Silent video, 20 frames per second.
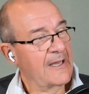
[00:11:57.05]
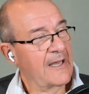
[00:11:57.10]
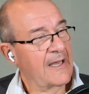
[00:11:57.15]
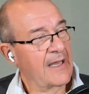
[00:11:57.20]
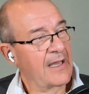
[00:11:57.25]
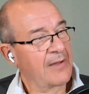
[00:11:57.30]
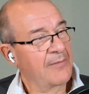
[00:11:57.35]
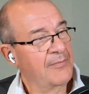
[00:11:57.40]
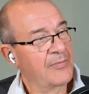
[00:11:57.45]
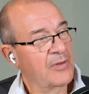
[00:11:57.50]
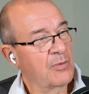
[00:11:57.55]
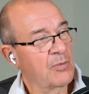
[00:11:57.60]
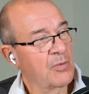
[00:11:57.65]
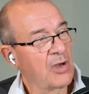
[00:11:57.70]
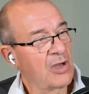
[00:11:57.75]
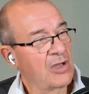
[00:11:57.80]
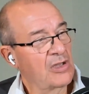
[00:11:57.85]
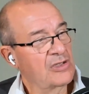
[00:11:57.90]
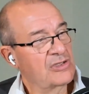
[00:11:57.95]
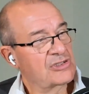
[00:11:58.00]
um,
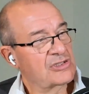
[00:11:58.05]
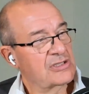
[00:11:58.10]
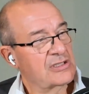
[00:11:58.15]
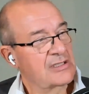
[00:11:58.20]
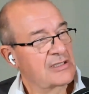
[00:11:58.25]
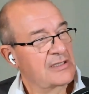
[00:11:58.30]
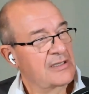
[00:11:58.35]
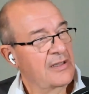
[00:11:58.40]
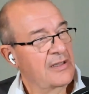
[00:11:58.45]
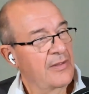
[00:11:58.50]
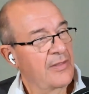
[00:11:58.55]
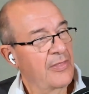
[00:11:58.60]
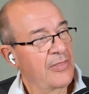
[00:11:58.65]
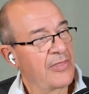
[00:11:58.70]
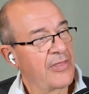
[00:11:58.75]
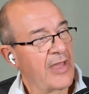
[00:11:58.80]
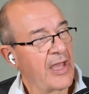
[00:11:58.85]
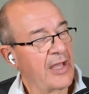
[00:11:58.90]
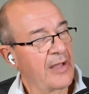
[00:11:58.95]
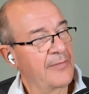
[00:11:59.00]
was
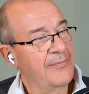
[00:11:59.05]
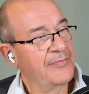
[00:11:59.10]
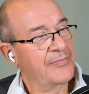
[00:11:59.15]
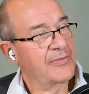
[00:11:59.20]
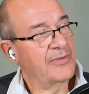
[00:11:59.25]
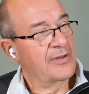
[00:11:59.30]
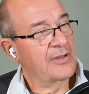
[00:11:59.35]
that